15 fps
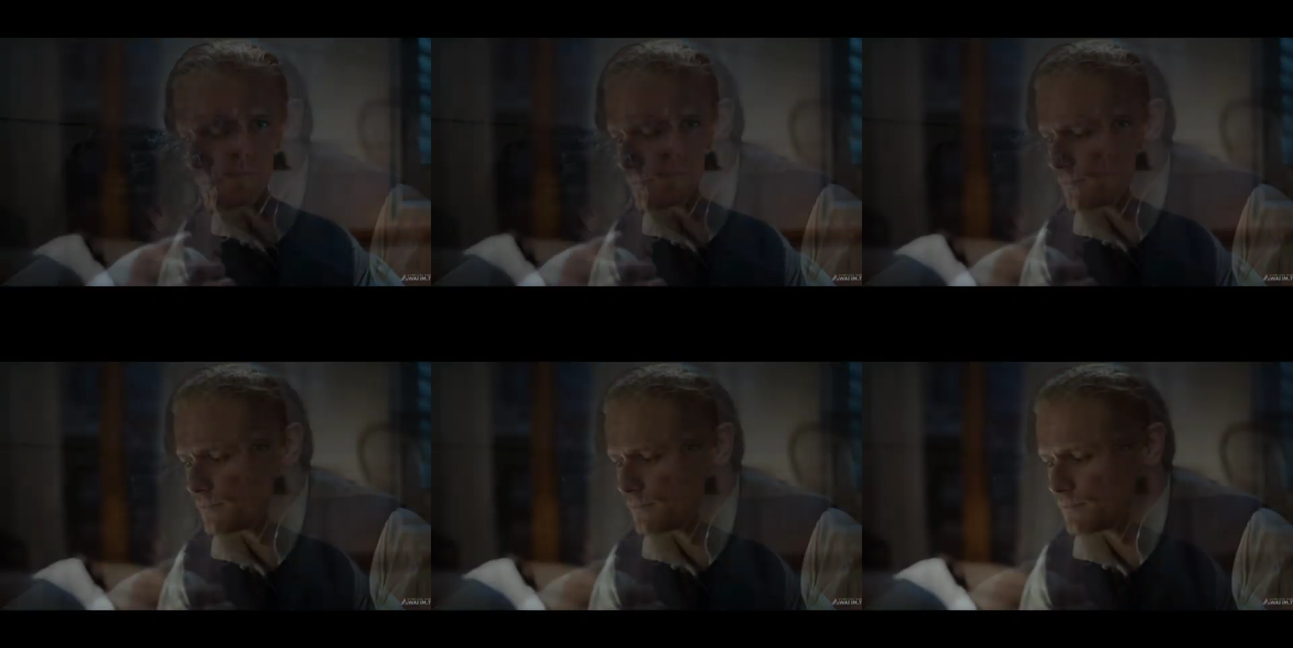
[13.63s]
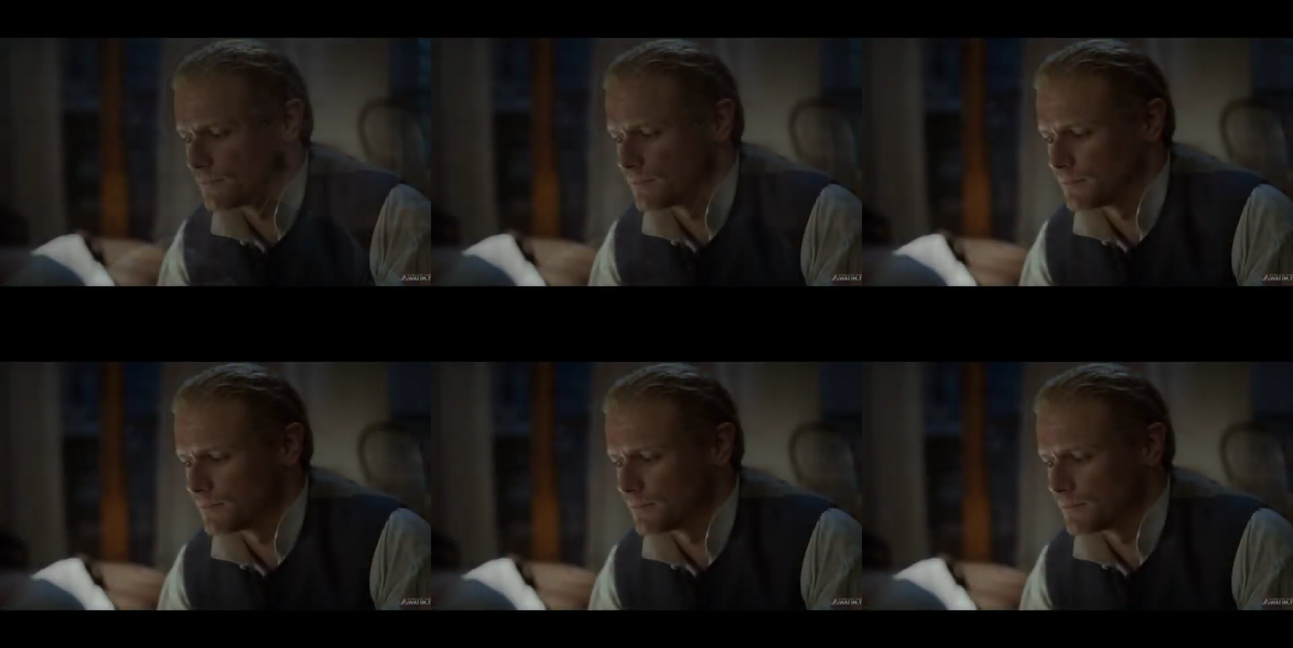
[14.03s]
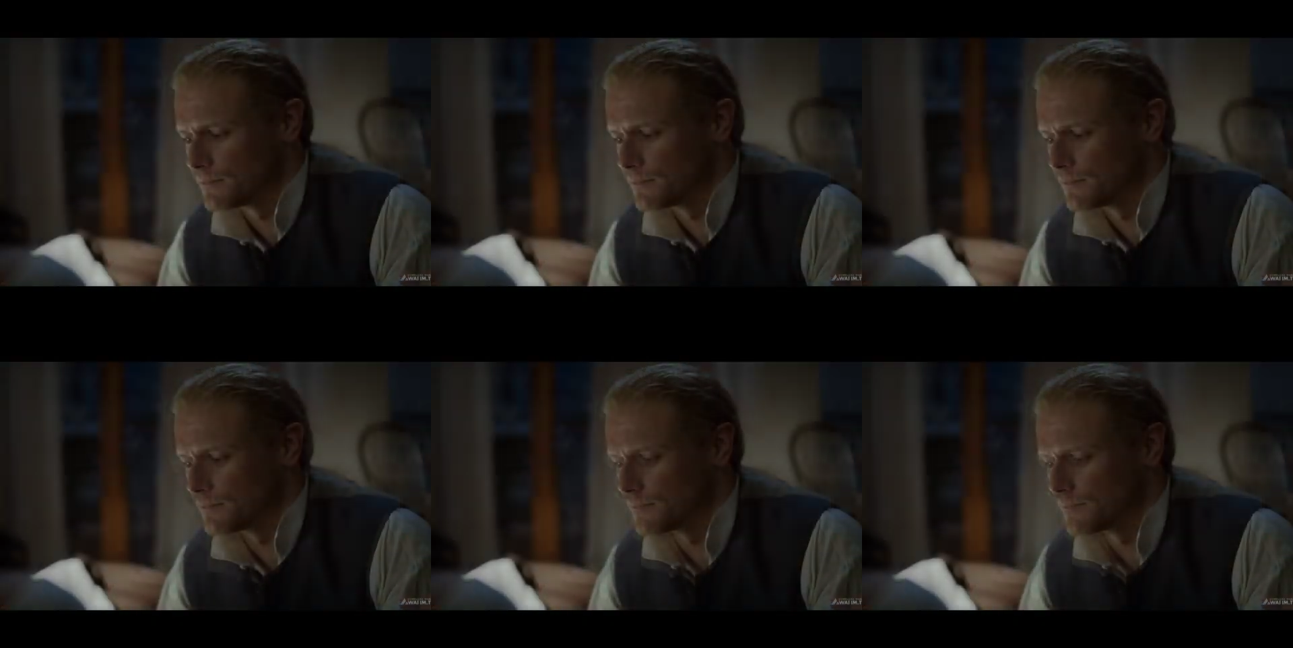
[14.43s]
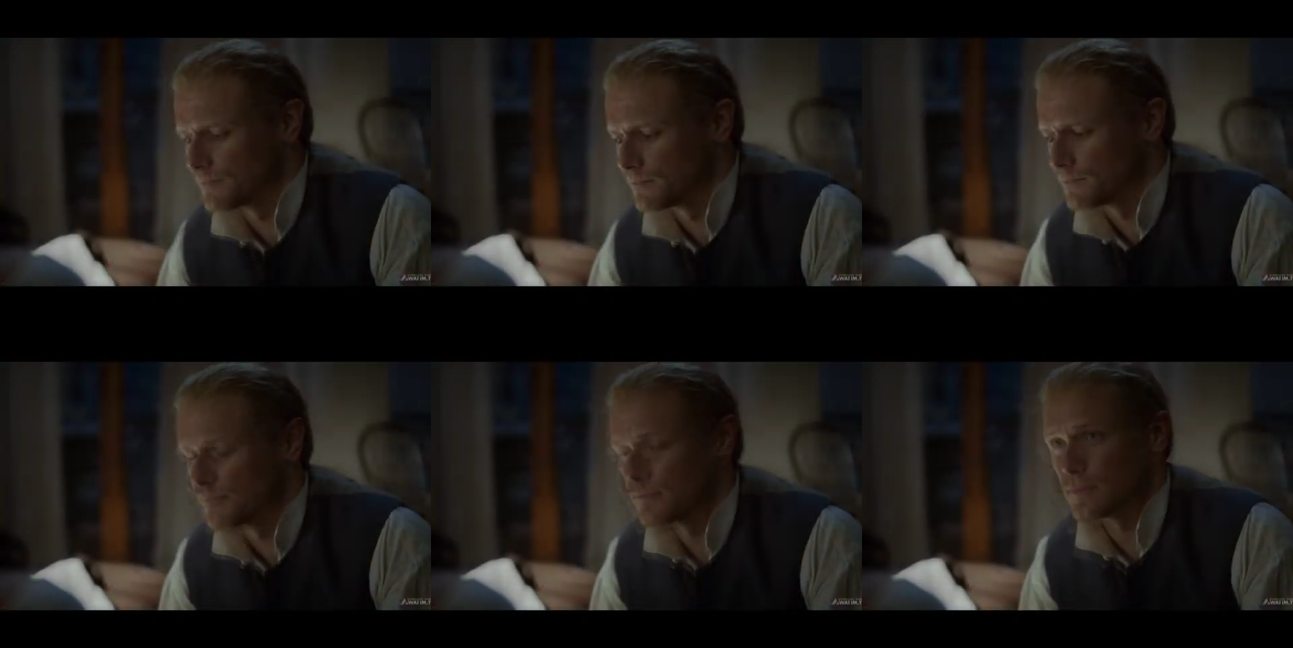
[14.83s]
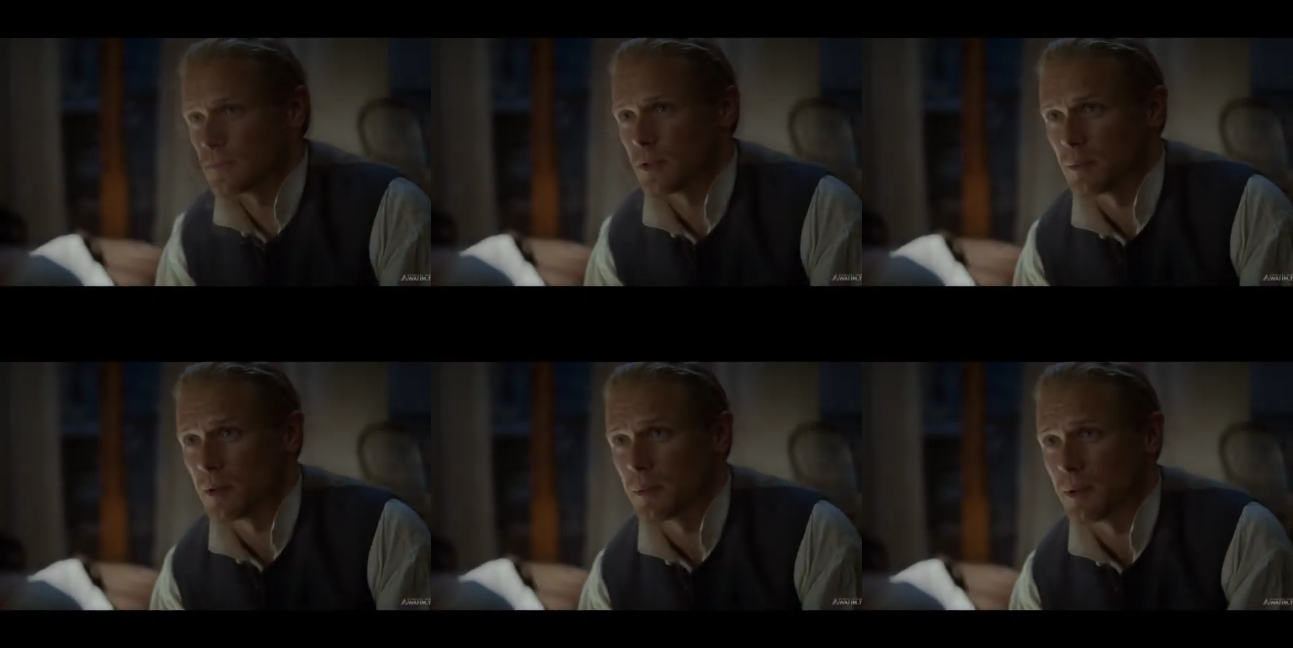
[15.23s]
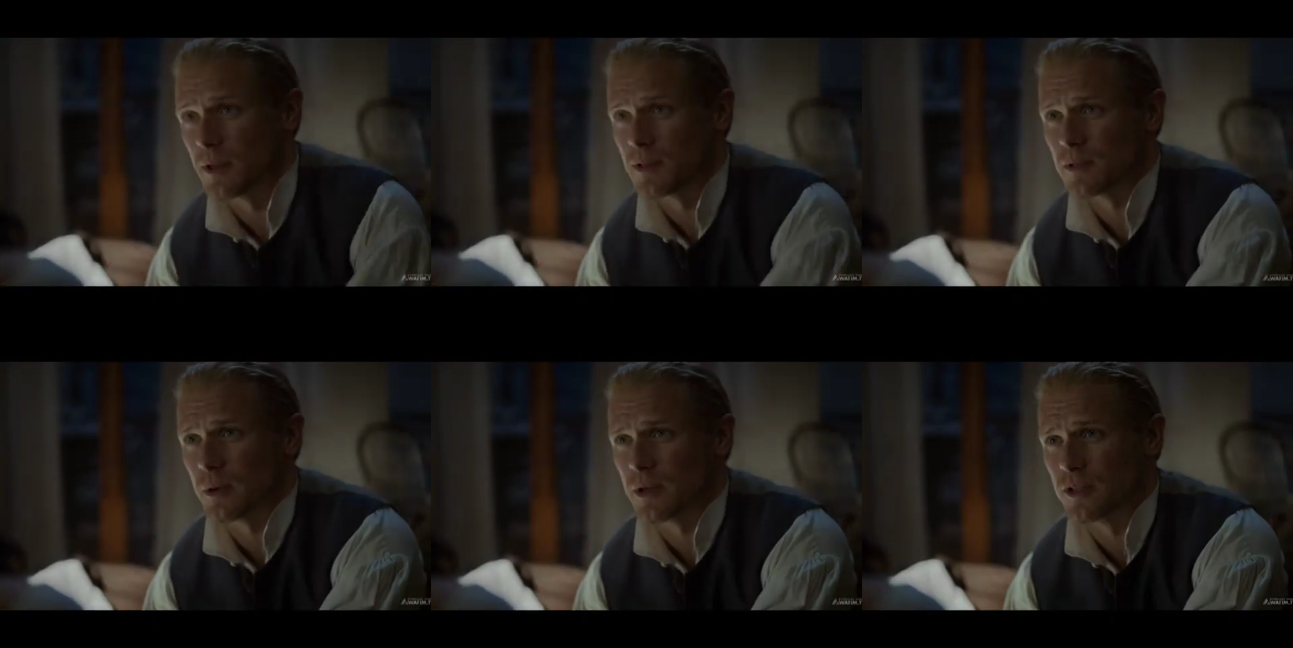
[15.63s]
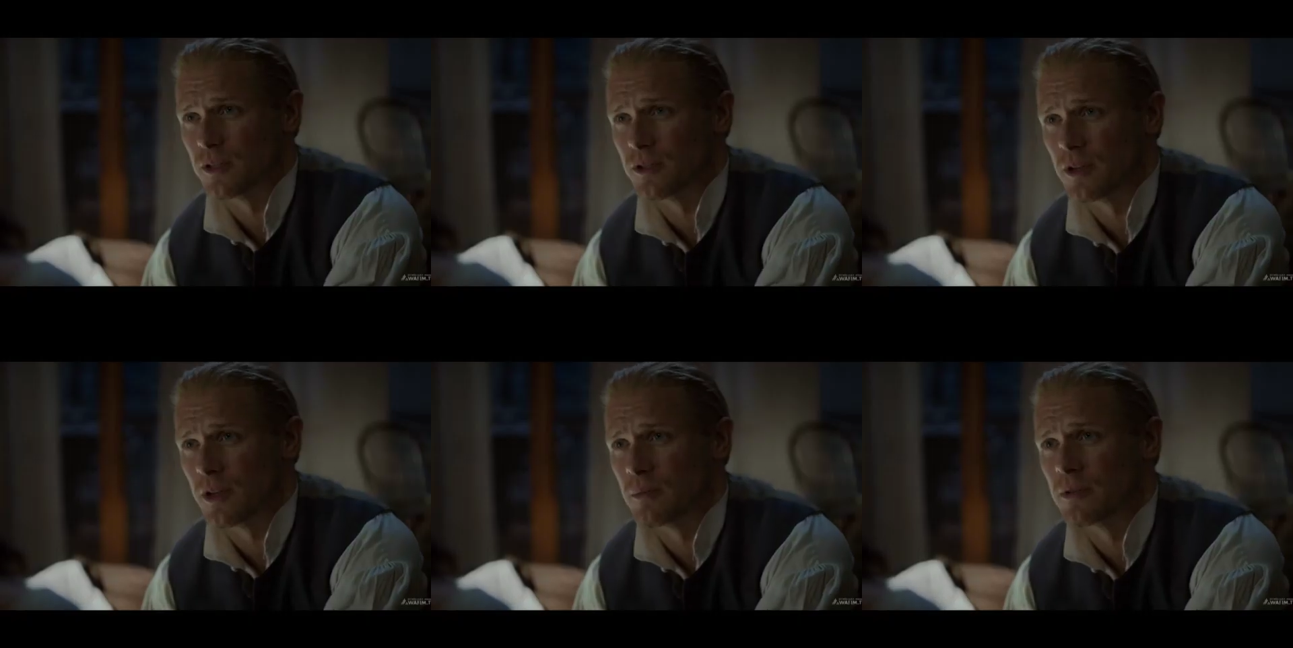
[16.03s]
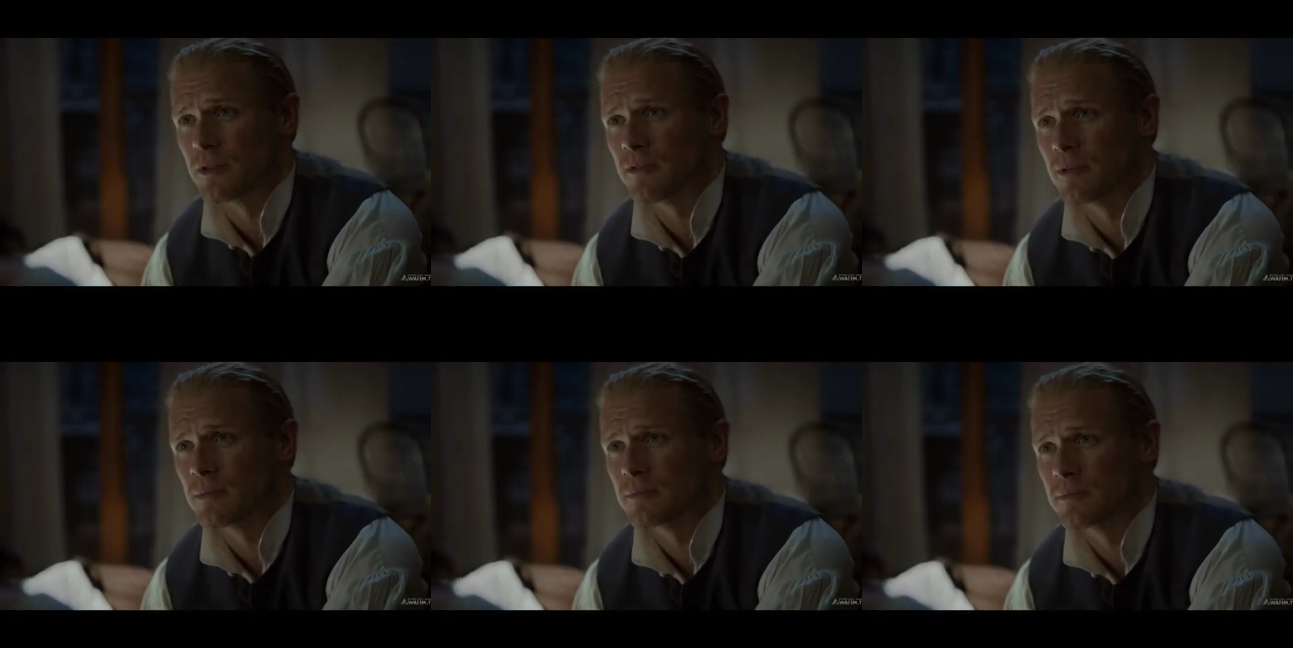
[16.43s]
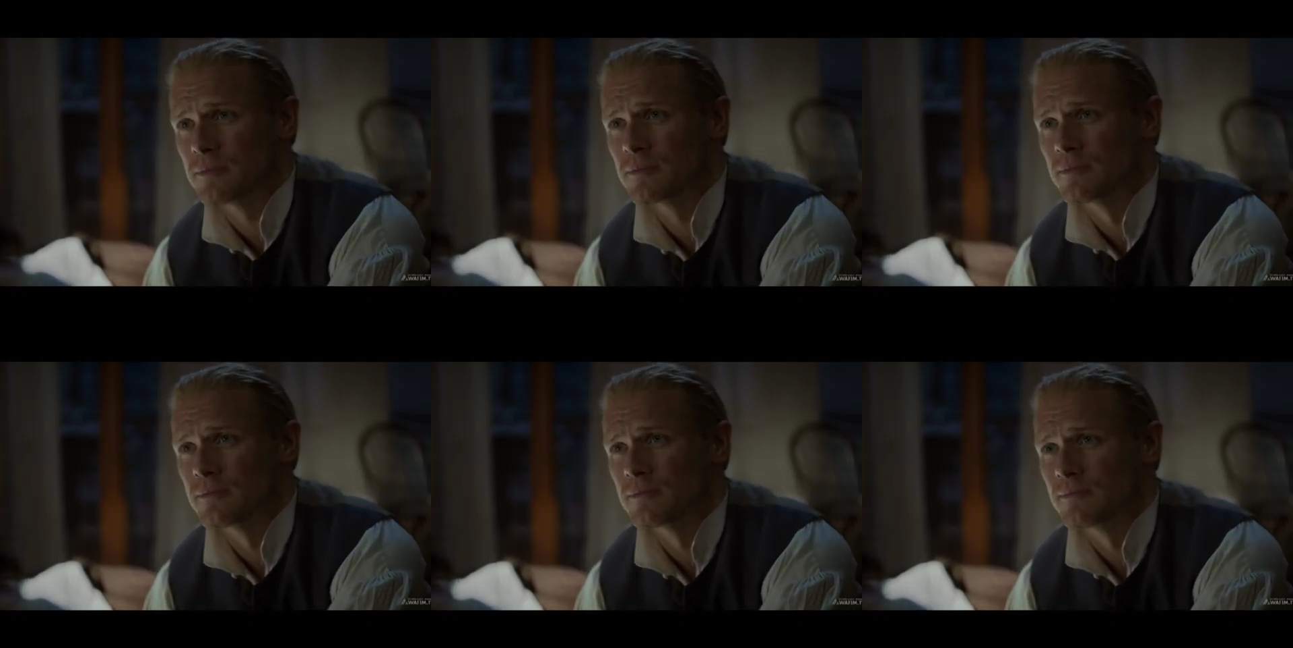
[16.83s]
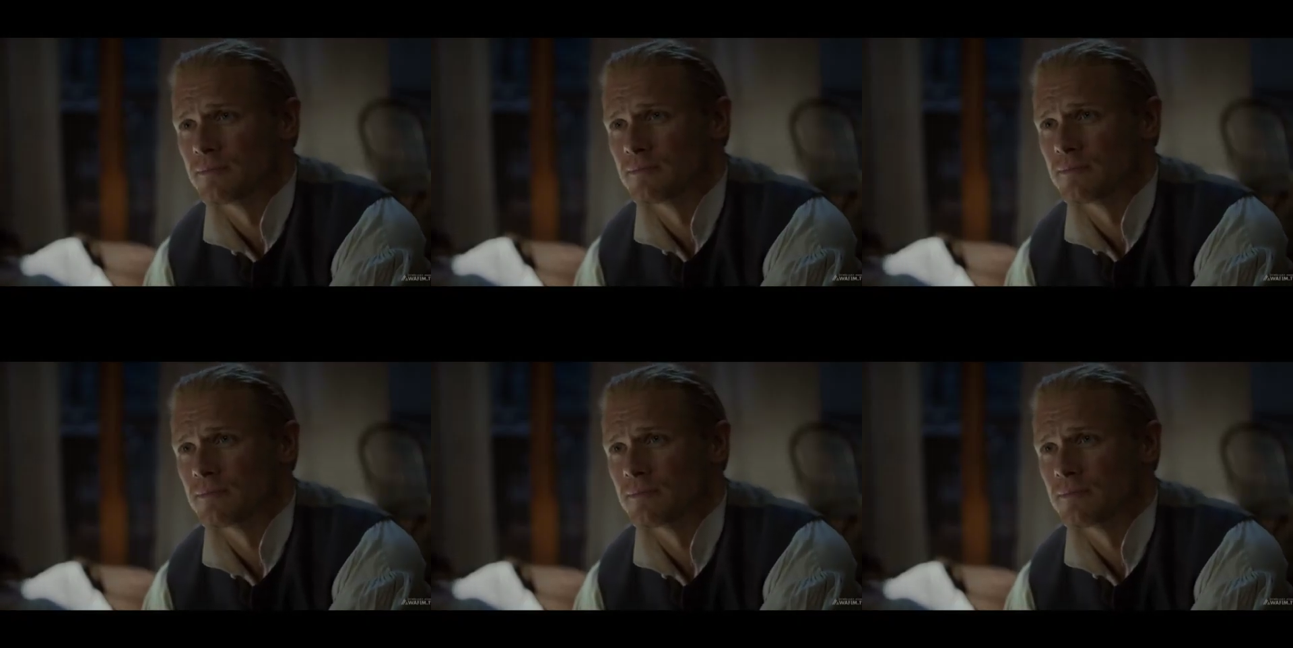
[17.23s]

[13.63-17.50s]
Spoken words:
We're calling it mini, because fans of Diana Gabaldon's Outlander